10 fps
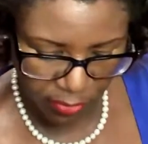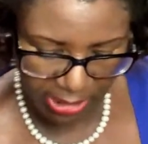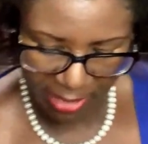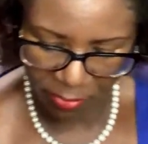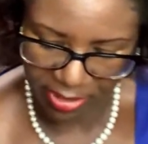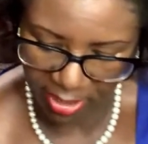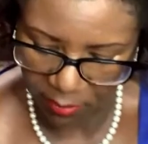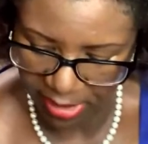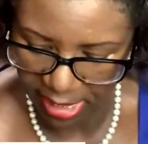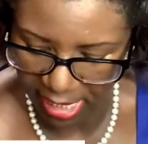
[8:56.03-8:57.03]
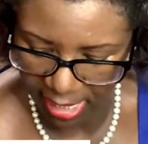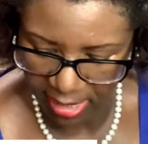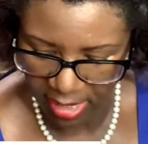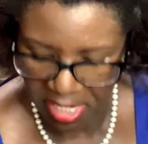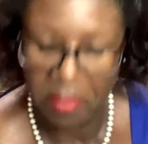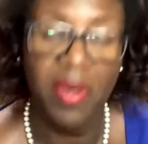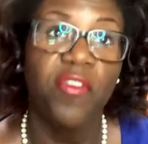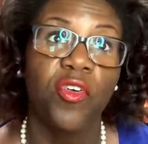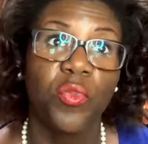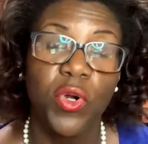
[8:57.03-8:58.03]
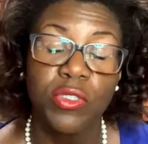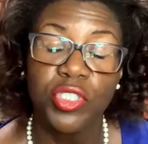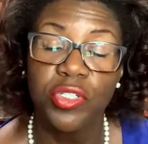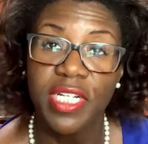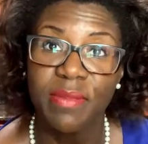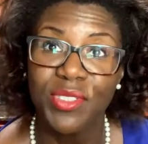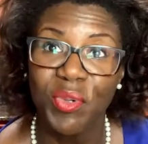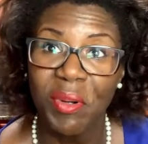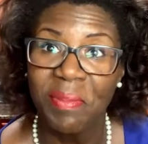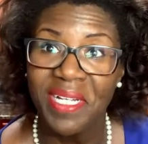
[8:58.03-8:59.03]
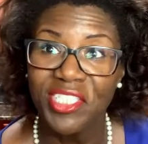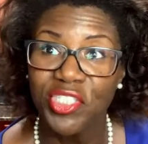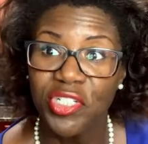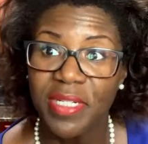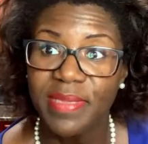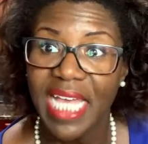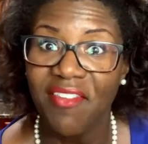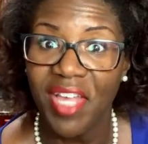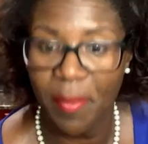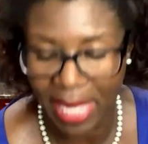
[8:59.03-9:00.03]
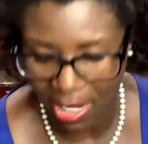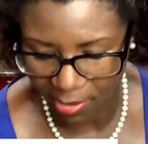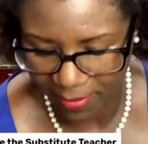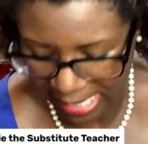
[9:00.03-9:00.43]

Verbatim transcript: for Labor Day weekend. But for road trips or bus trips, having a power